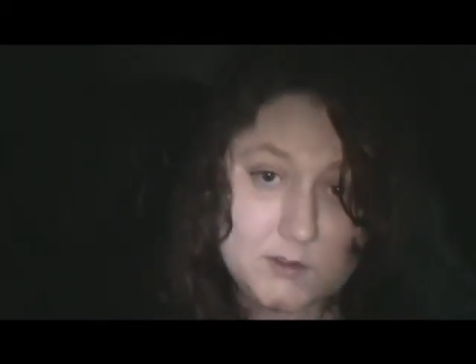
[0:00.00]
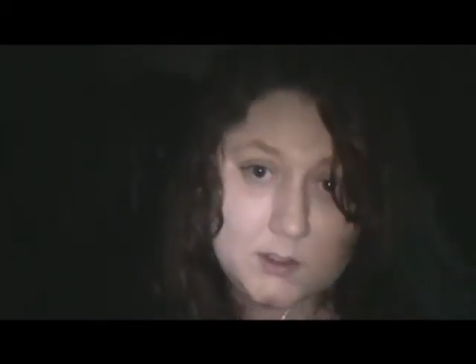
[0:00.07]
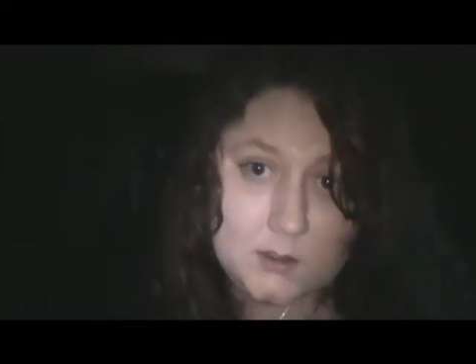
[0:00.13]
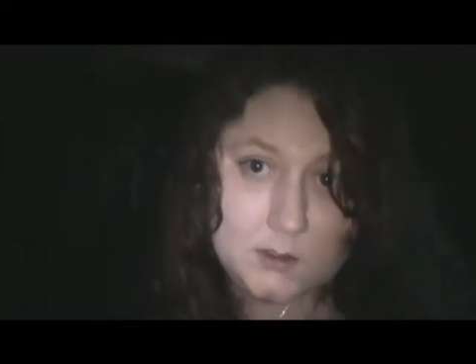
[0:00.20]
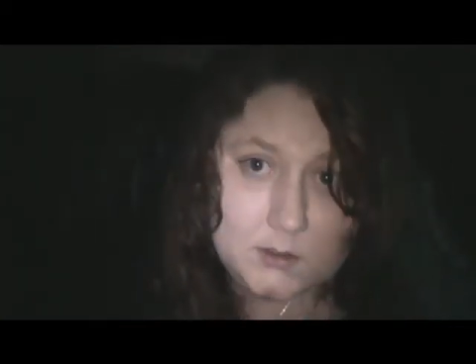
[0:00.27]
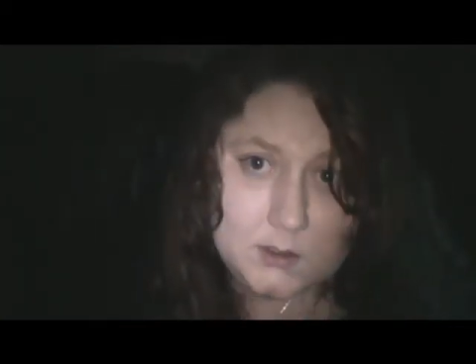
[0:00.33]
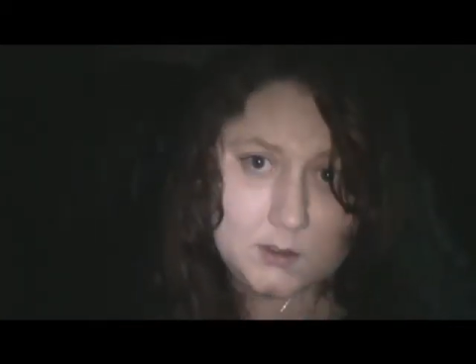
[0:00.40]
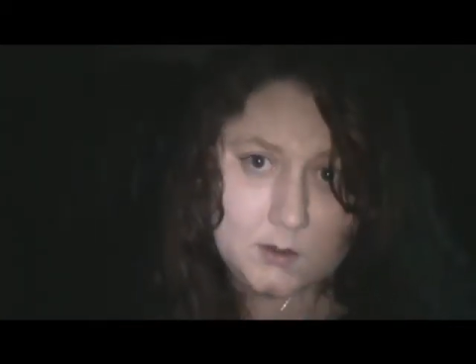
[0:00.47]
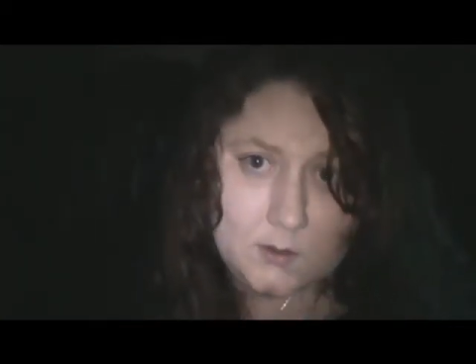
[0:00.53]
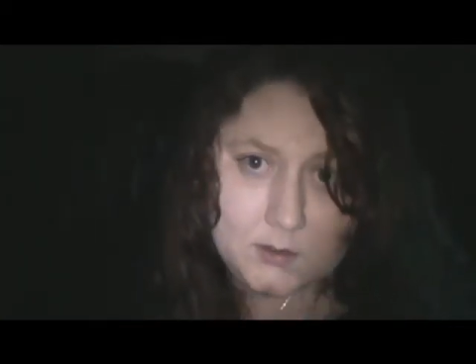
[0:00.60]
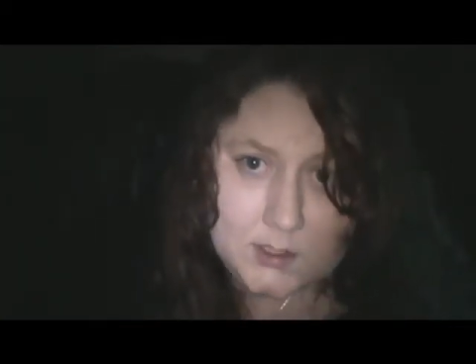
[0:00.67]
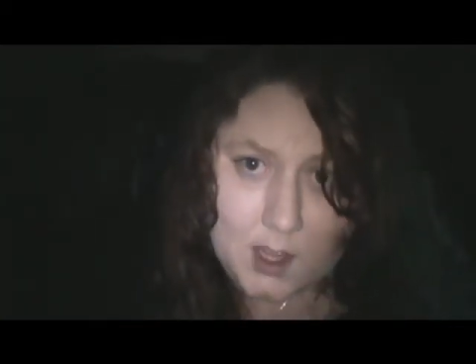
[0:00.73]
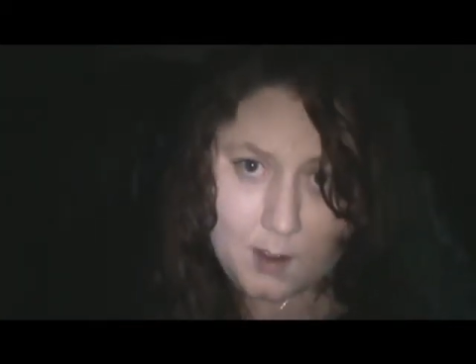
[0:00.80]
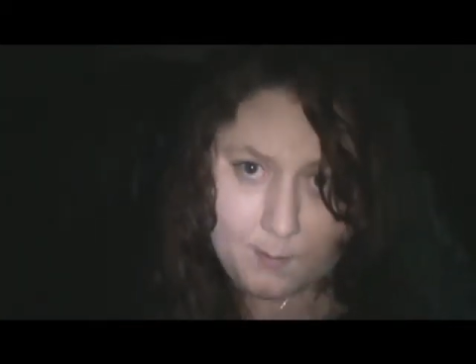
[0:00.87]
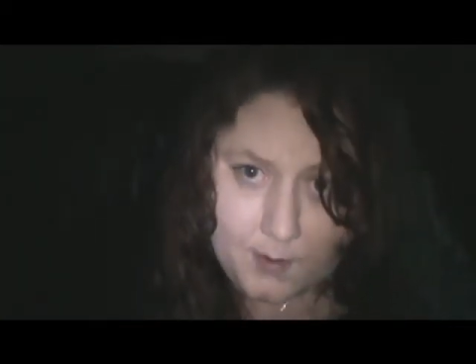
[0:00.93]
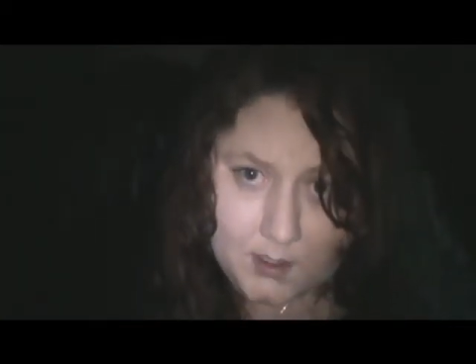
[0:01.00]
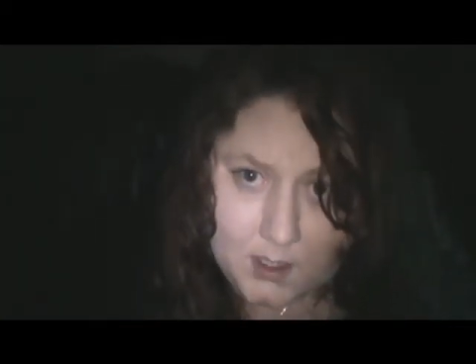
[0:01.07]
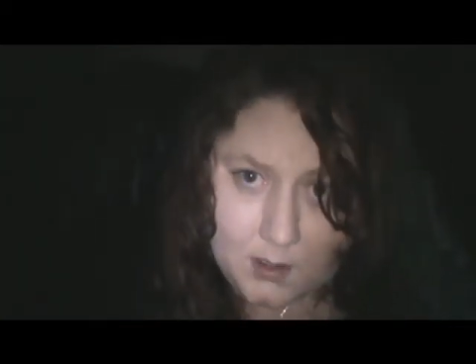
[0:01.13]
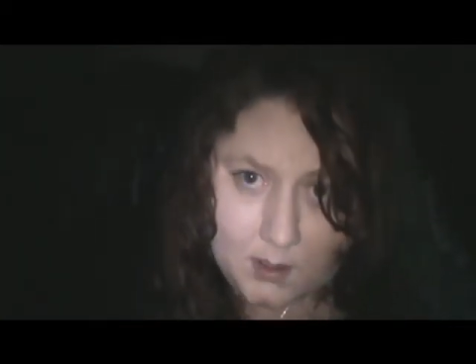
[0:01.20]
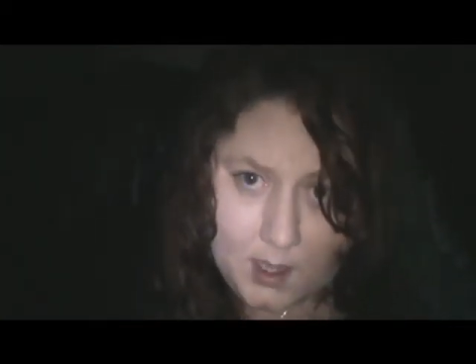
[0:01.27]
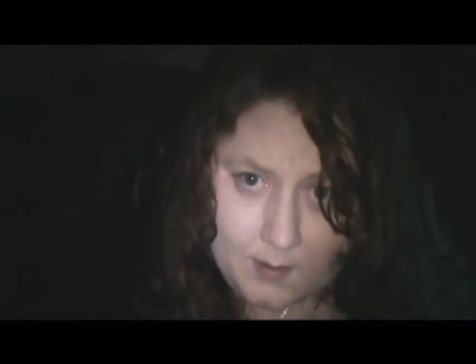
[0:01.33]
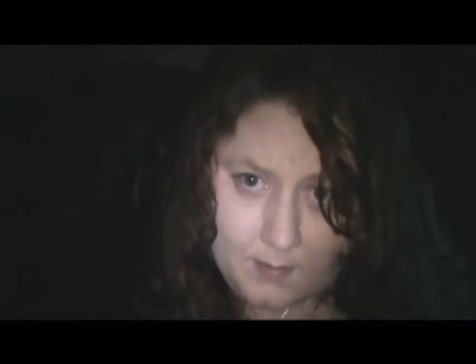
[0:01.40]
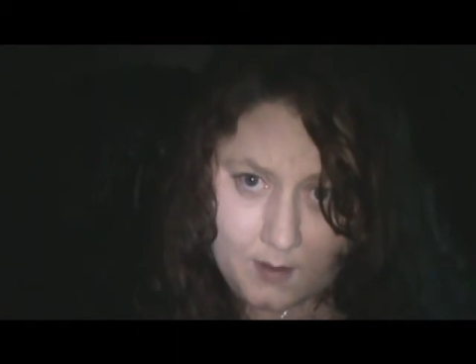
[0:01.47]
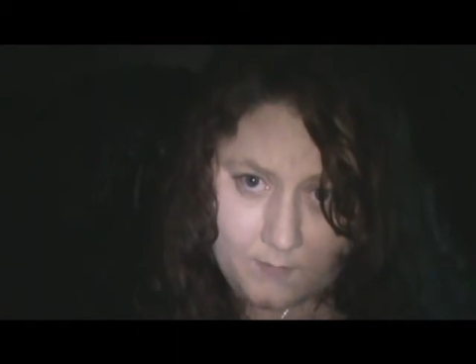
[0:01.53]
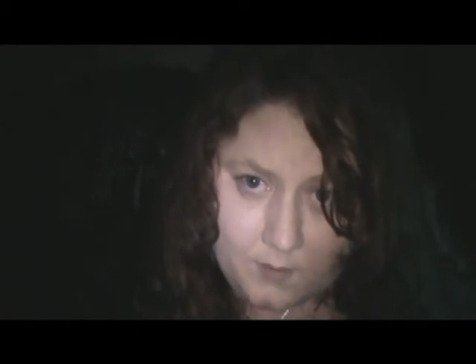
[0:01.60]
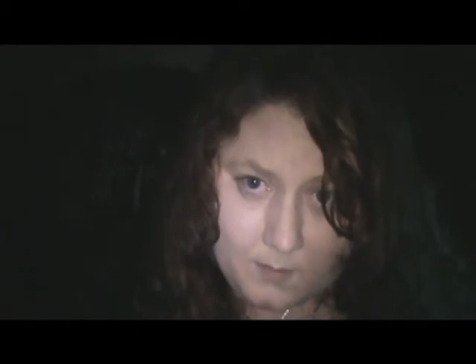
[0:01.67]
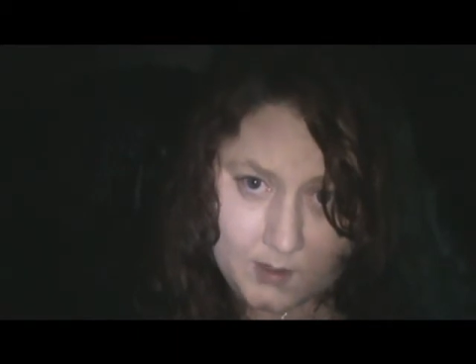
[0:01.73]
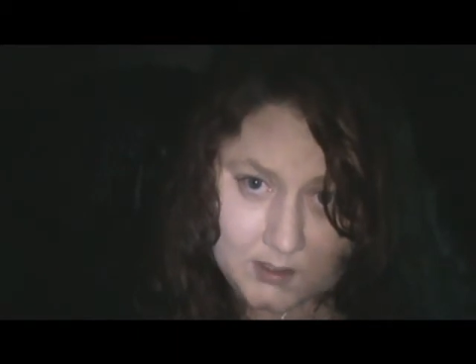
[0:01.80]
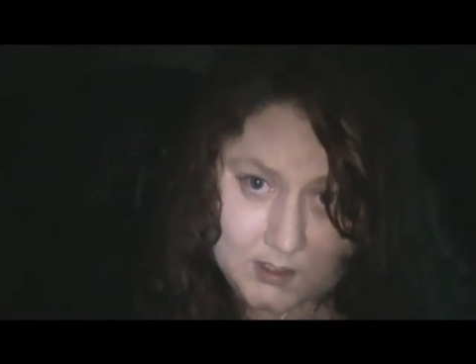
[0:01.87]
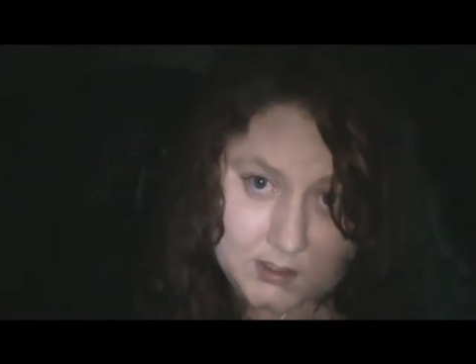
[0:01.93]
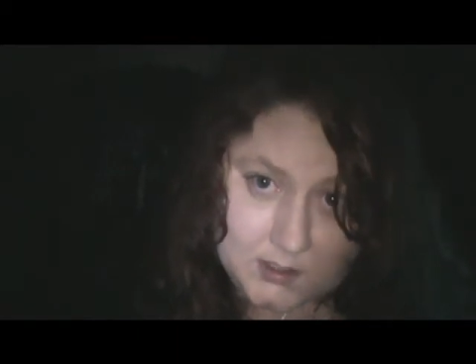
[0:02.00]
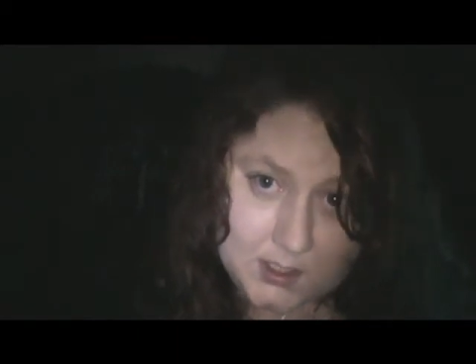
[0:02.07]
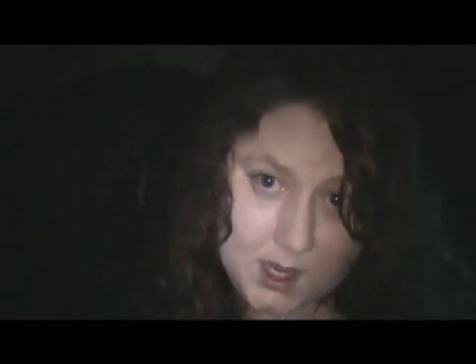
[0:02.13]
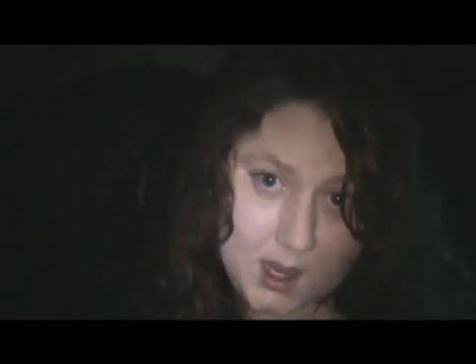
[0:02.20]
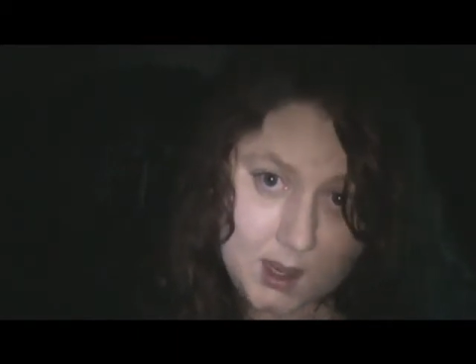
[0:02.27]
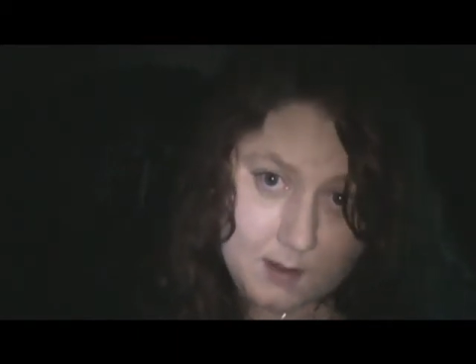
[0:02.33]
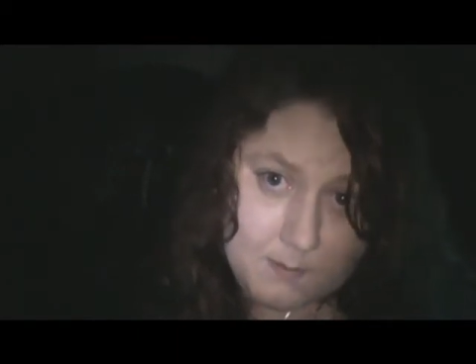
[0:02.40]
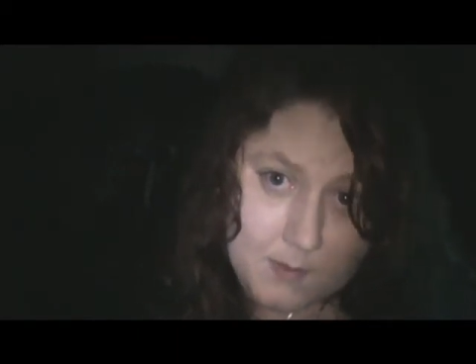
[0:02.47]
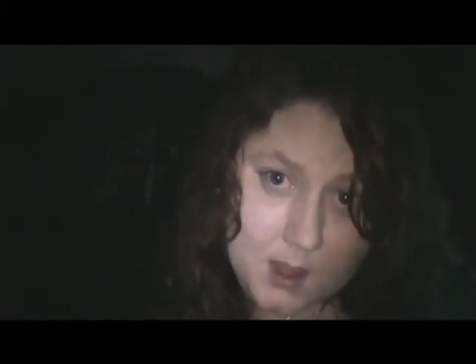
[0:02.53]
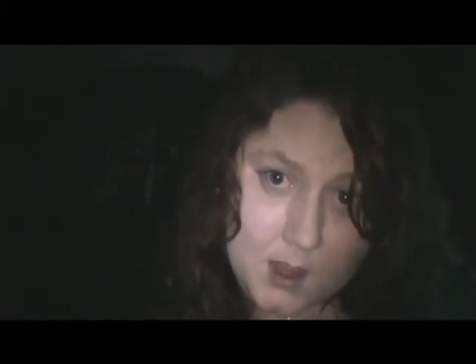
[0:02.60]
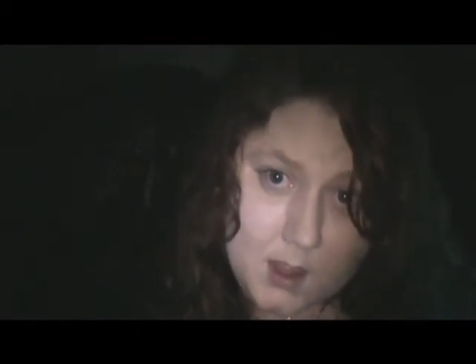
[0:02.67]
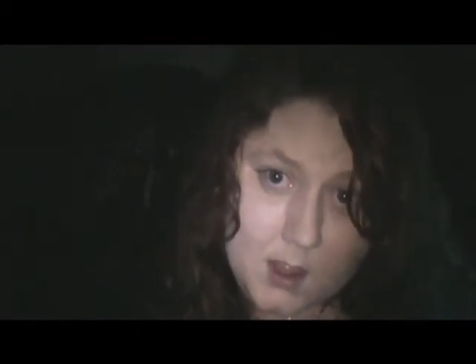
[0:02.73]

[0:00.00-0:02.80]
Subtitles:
to lose or use up until game over means it's time,